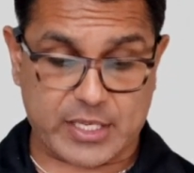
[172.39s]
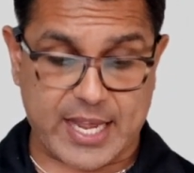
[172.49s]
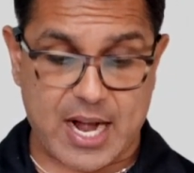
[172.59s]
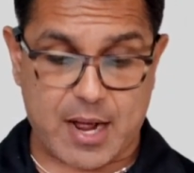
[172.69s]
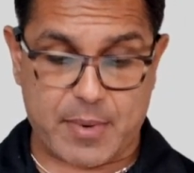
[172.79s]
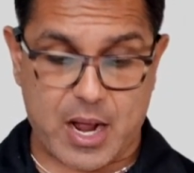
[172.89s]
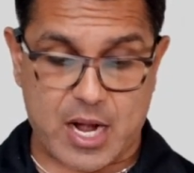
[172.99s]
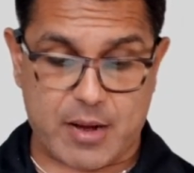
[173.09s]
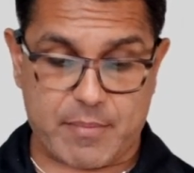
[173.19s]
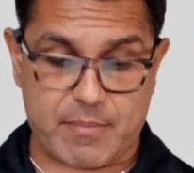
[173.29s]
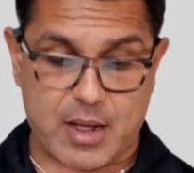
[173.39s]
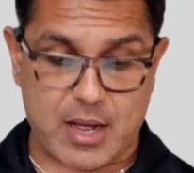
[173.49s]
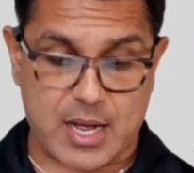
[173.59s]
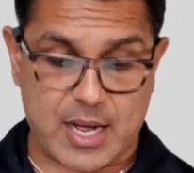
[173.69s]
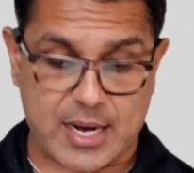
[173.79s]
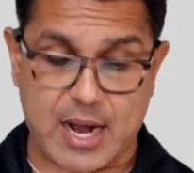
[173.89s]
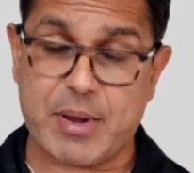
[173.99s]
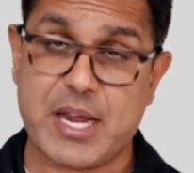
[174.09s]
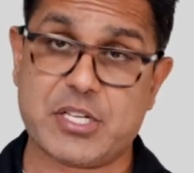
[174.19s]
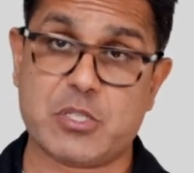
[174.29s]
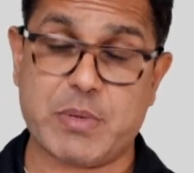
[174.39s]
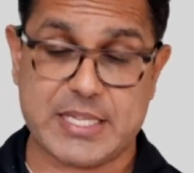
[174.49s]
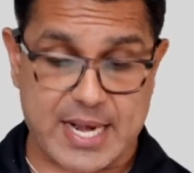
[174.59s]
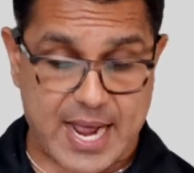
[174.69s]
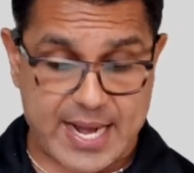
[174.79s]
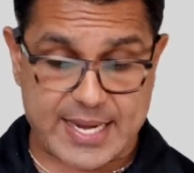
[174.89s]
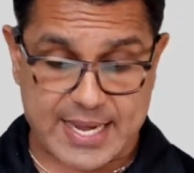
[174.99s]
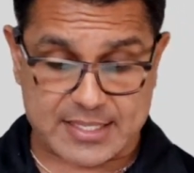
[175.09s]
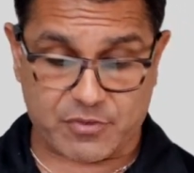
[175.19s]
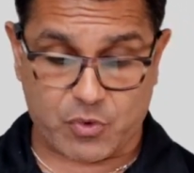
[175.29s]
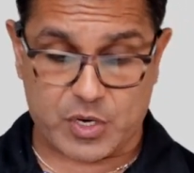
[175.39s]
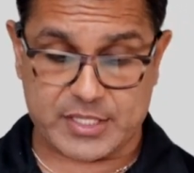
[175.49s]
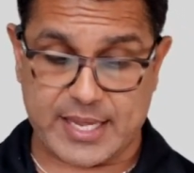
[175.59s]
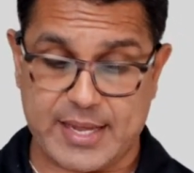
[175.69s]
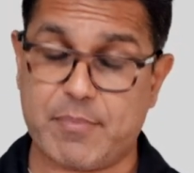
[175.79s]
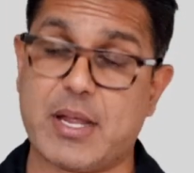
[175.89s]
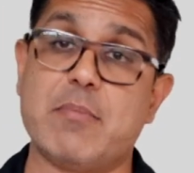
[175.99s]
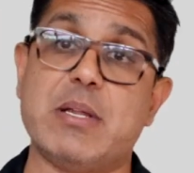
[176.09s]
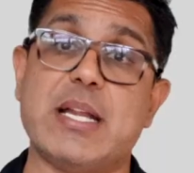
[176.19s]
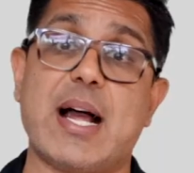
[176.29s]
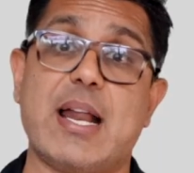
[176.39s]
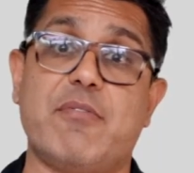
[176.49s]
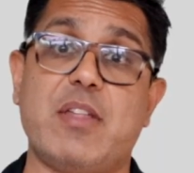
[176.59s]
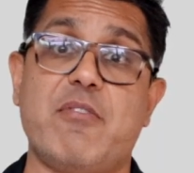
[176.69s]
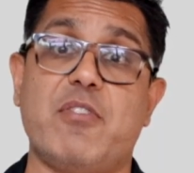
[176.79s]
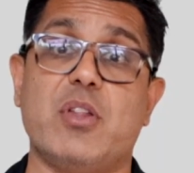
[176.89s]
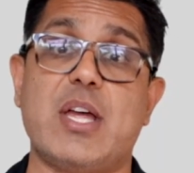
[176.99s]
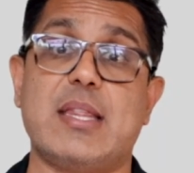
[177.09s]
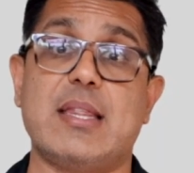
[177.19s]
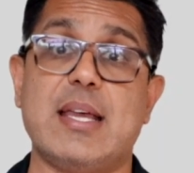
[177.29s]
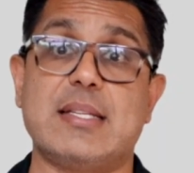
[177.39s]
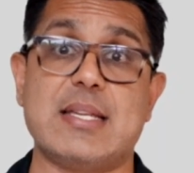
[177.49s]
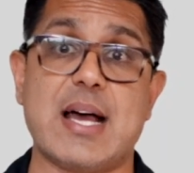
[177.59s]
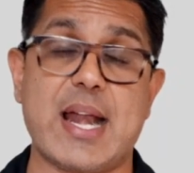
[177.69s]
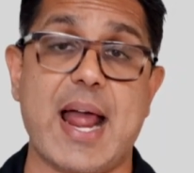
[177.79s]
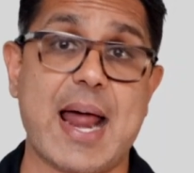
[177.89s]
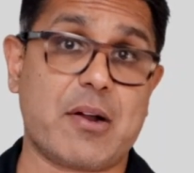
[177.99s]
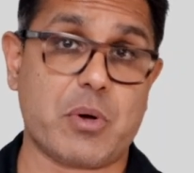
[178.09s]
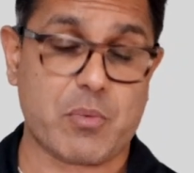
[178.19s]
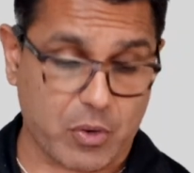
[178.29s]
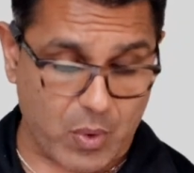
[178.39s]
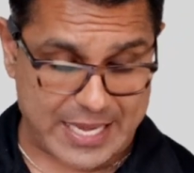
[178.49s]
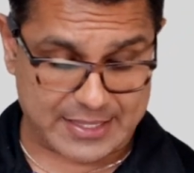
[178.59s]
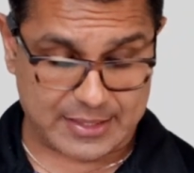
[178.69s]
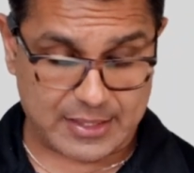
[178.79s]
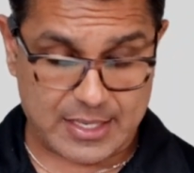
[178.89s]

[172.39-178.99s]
Can accommodations be denied? Yes, of course they can be denied if they feel that it's not an adequate request.